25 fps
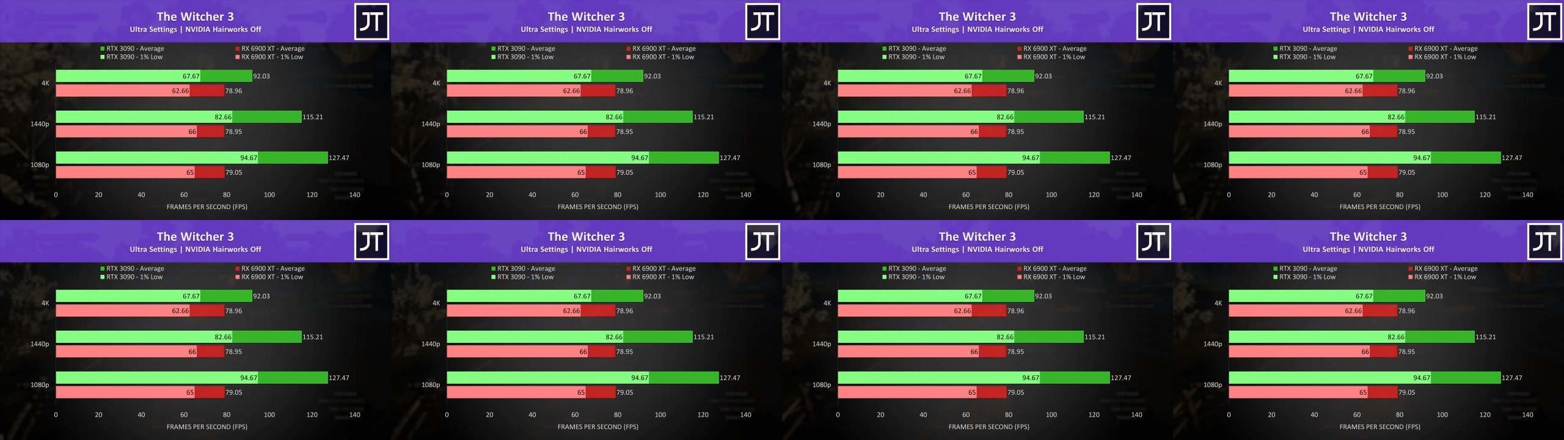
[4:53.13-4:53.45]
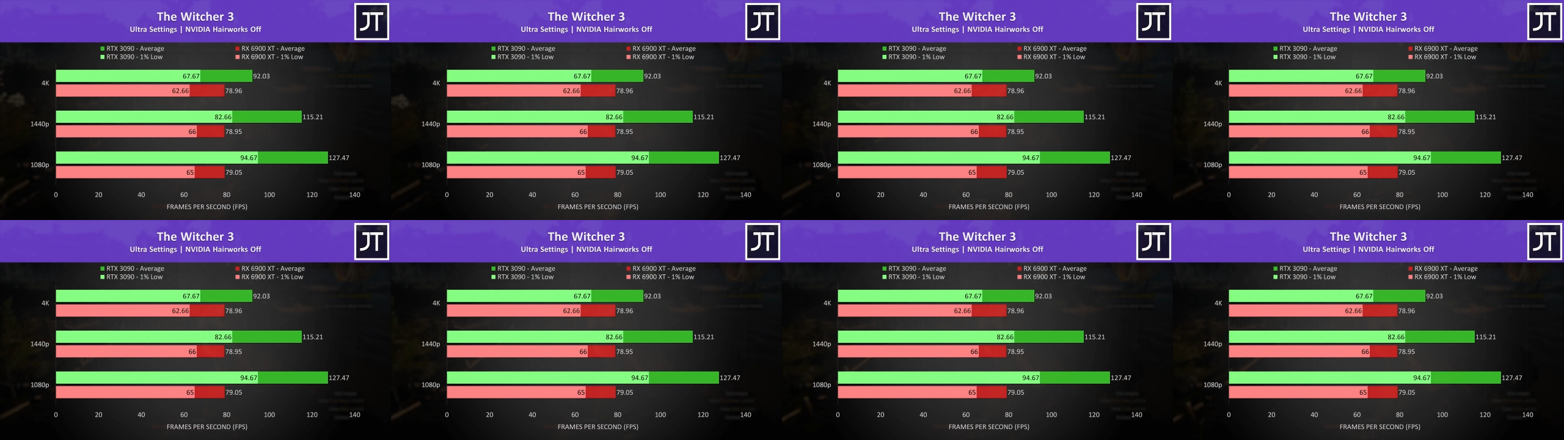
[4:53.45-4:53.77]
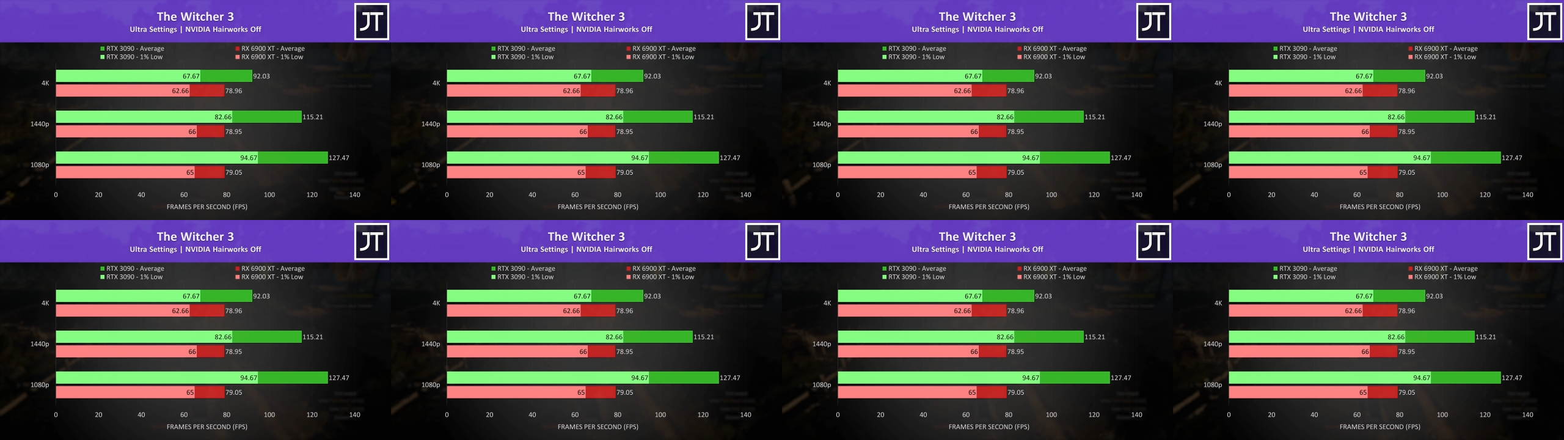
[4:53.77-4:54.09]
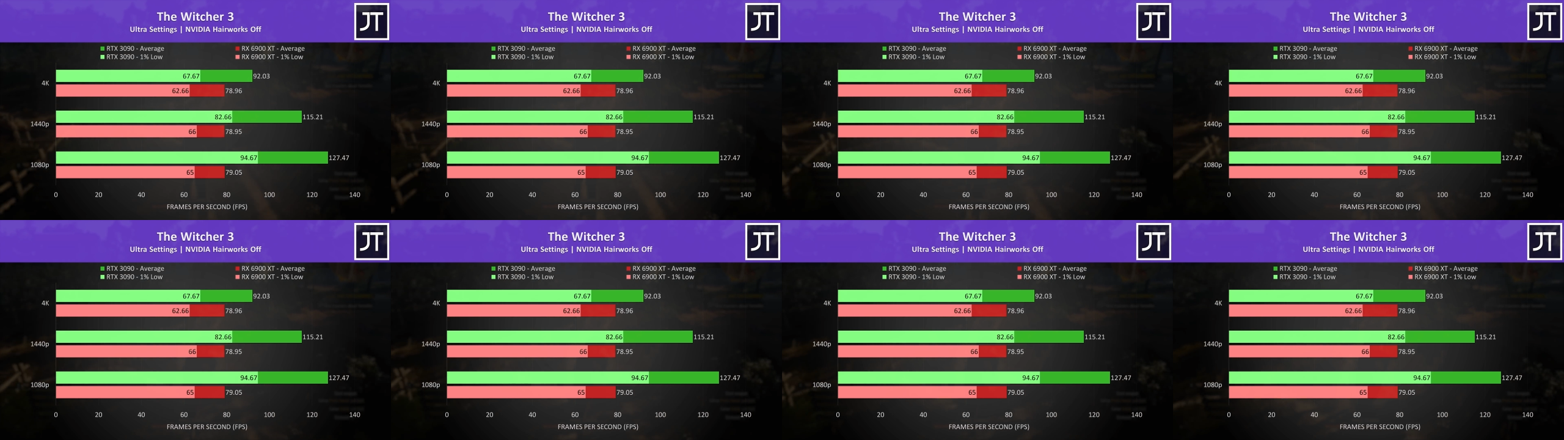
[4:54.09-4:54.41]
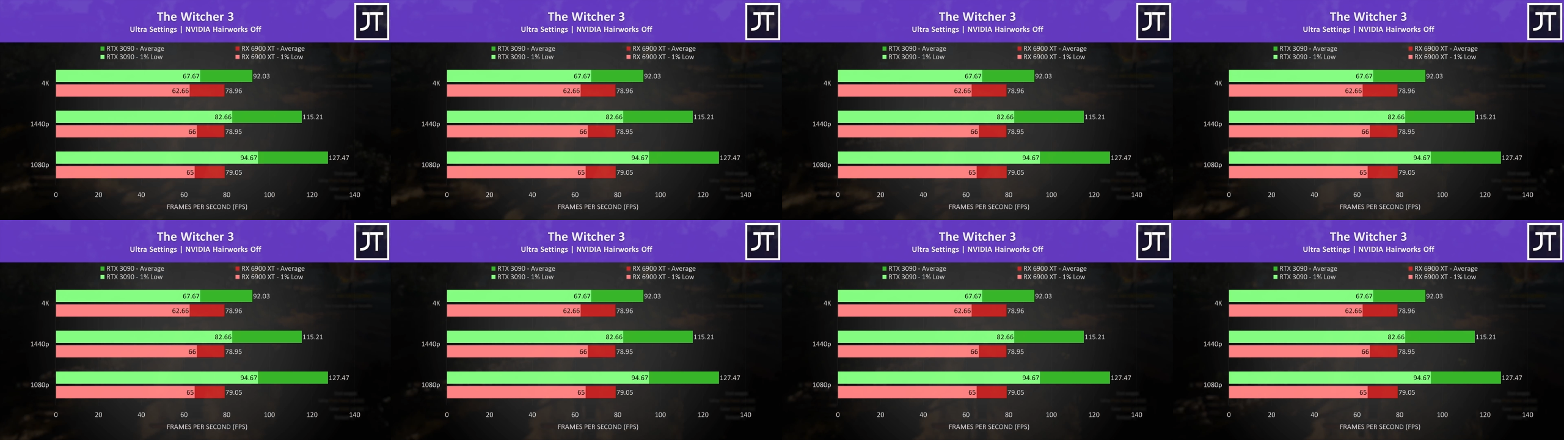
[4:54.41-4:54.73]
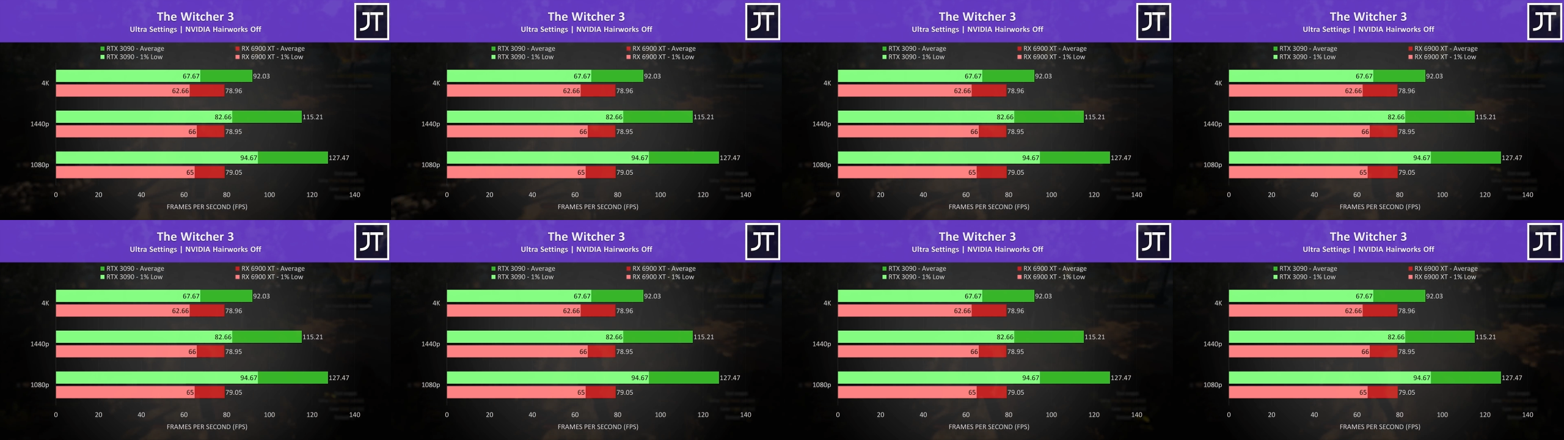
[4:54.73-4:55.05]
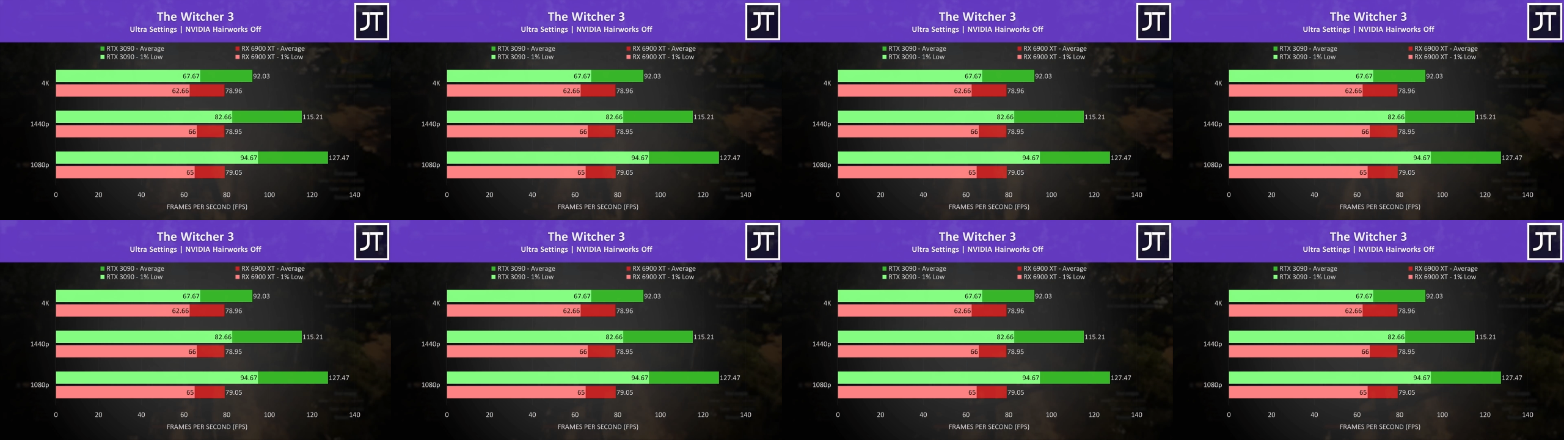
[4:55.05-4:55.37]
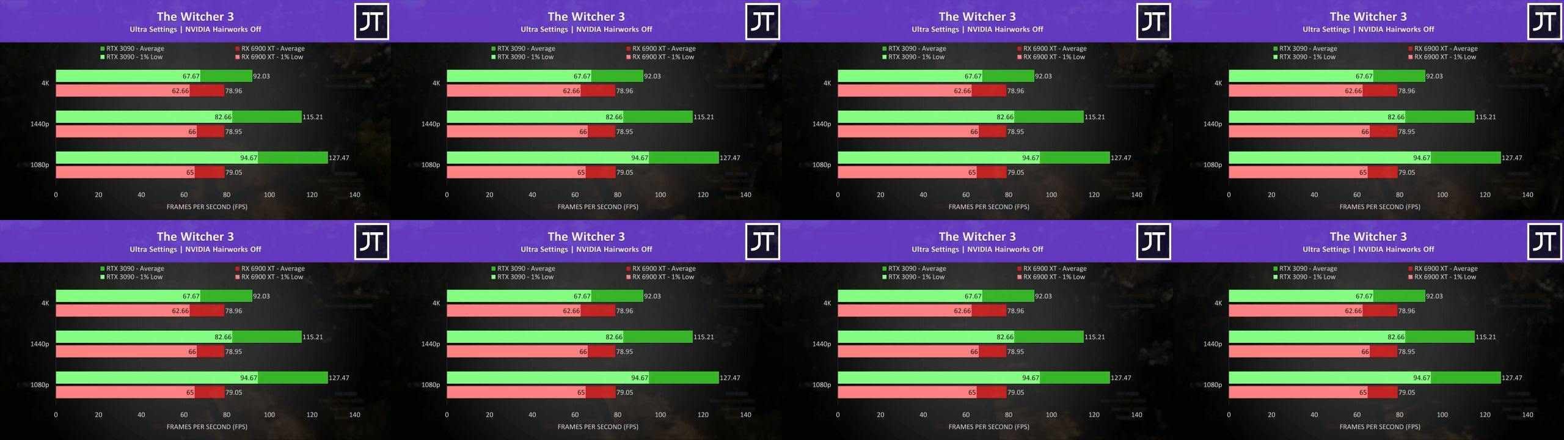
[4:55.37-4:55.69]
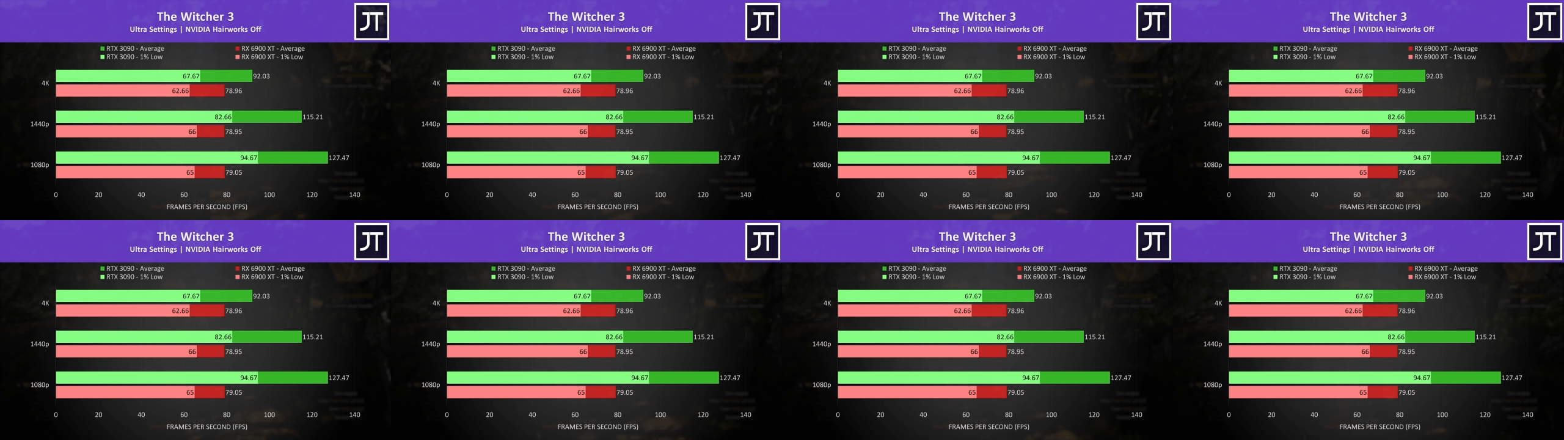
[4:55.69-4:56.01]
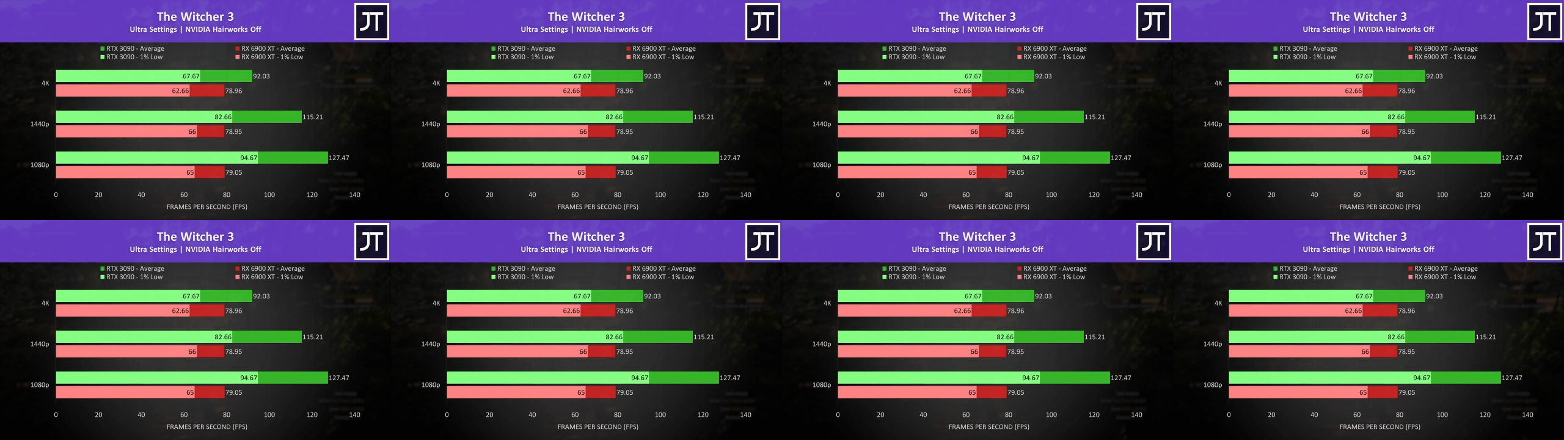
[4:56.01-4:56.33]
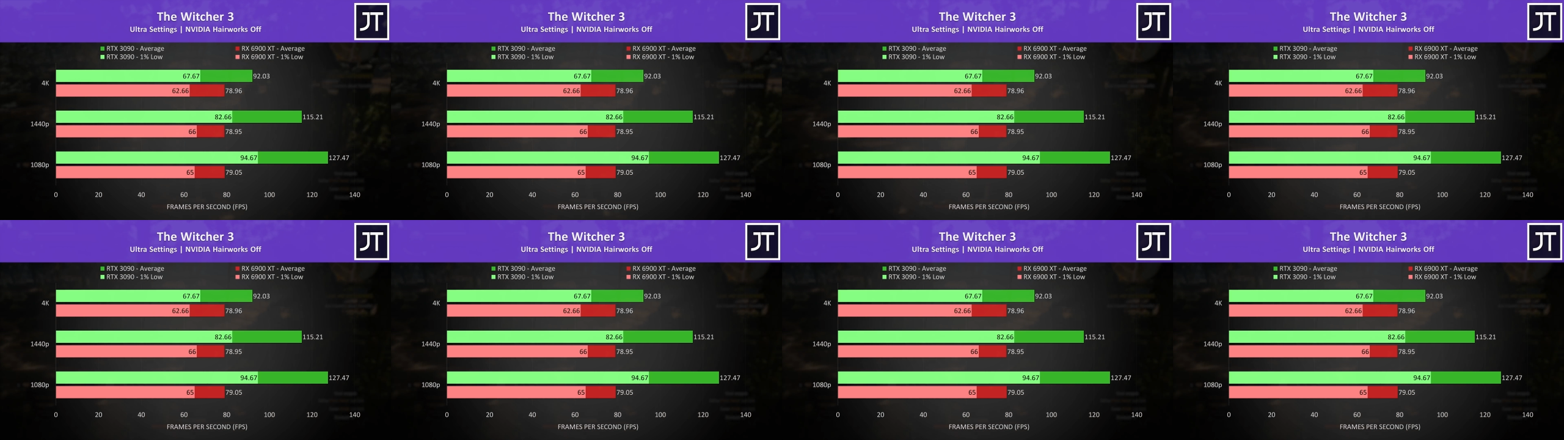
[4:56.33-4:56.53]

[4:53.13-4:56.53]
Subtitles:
(no speaker visible)